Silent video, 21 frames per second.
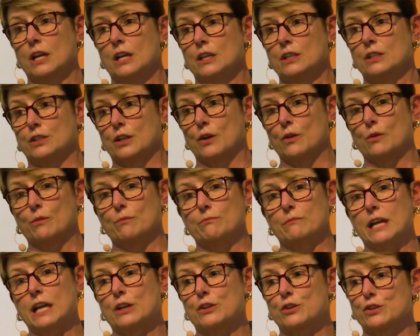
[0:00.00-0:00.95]
So
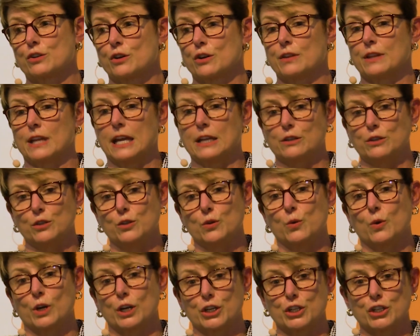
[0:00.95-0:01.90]
make sure that
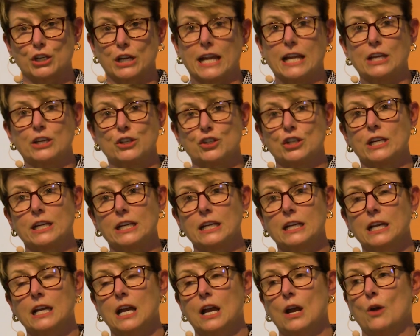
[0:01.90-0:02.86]
you're
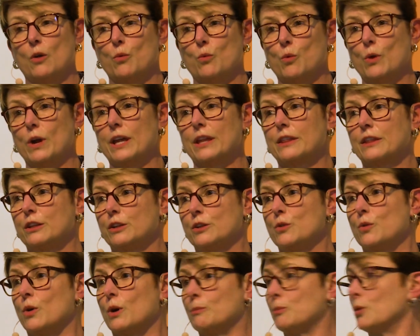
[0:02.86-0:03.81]
changing with
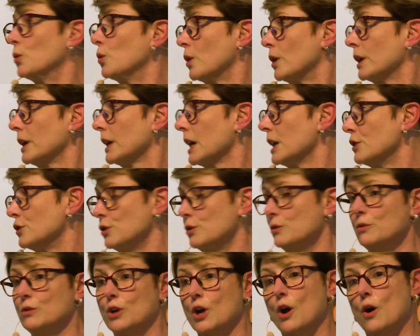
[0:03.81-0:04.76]
your board as
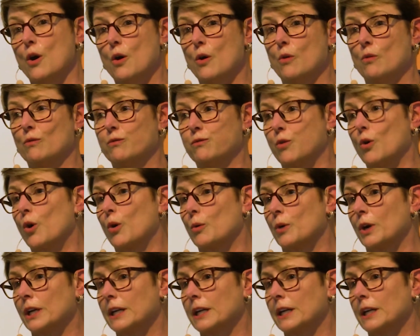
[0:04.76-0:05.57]
you go forward.